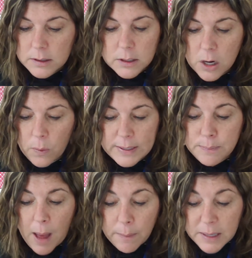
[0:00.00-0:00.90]
No, as
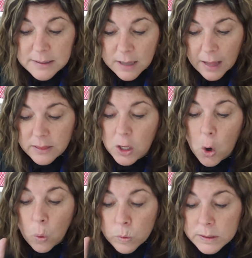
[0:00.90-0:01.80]
Poppy saw it, the
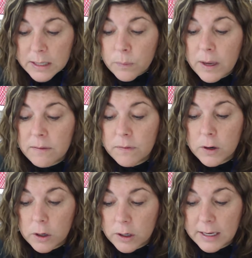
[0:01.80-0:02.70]
only way for
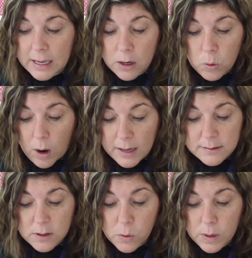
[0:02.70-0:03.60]
her to get
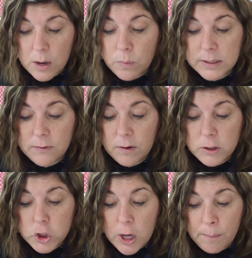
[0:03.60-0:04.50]
across the creek was from
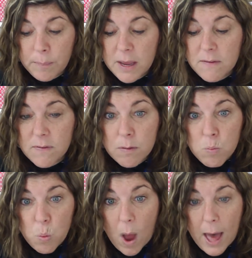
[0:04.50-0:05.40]
jumping
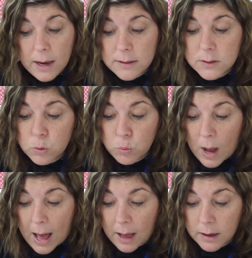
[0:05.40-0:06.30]
from rock to
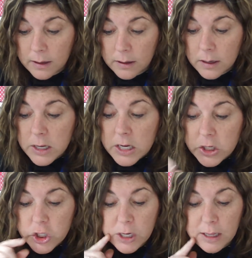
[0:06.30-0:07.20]
rock.
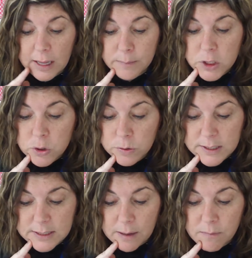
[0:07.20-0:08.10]
She climbed a tree
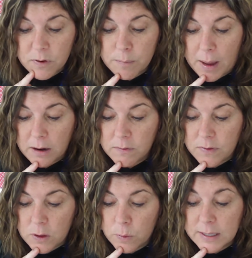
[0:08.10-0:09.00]
stump for a better
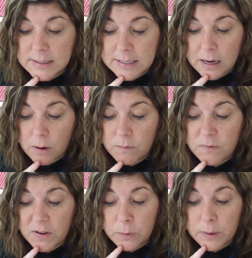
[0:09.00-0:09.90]
view and set out
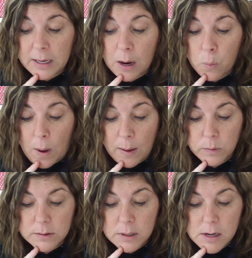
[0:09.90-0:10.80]
figuring a route.
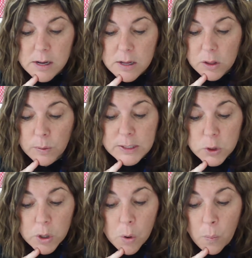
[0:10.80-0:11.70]
Though it
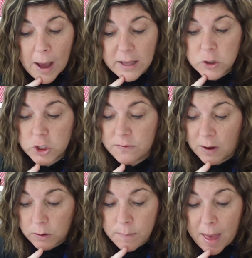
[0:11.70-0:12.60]
took a while, she
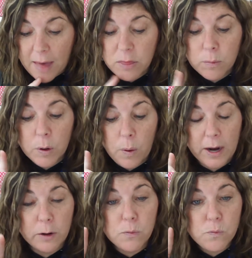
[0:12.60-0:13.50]
found a path that
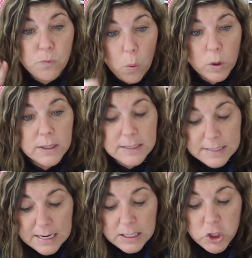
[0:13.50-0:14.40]
required
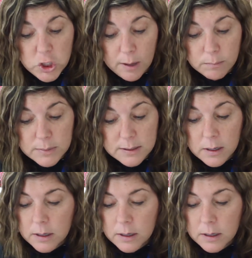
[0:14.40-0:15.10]
14 jumps.